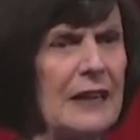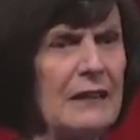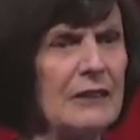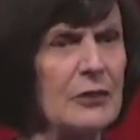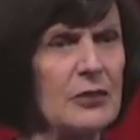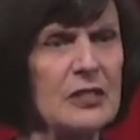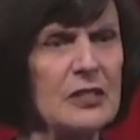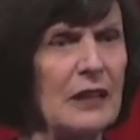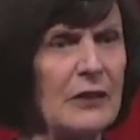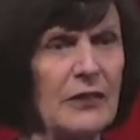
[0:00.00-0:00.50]

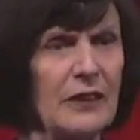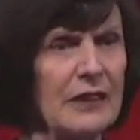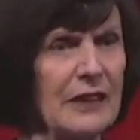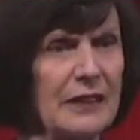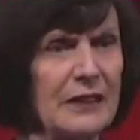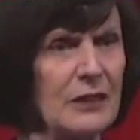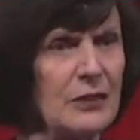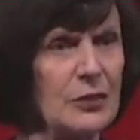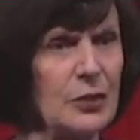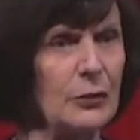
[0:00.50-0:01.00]
There's nothing I
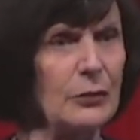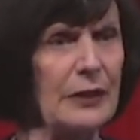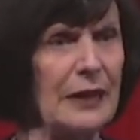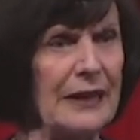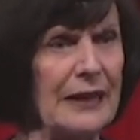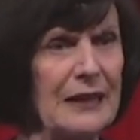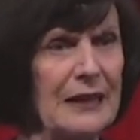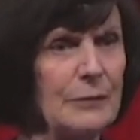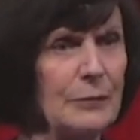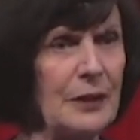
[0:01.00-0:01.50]
can
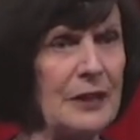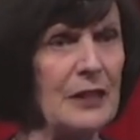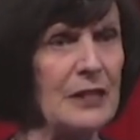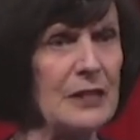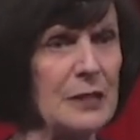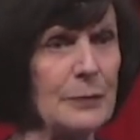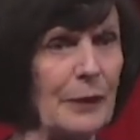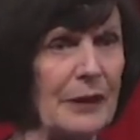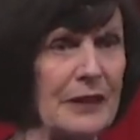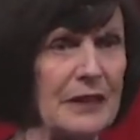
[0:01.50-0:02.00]
donate because
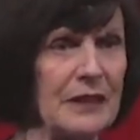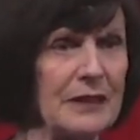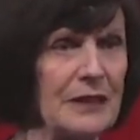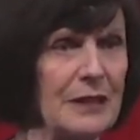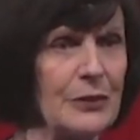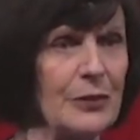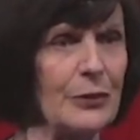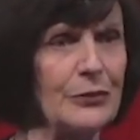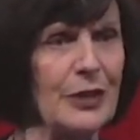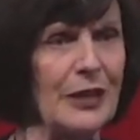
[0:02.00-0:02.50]
my kidneys
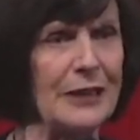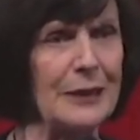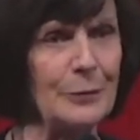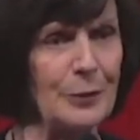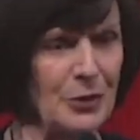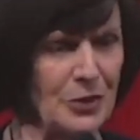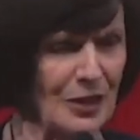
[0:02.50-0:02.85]
are damaged.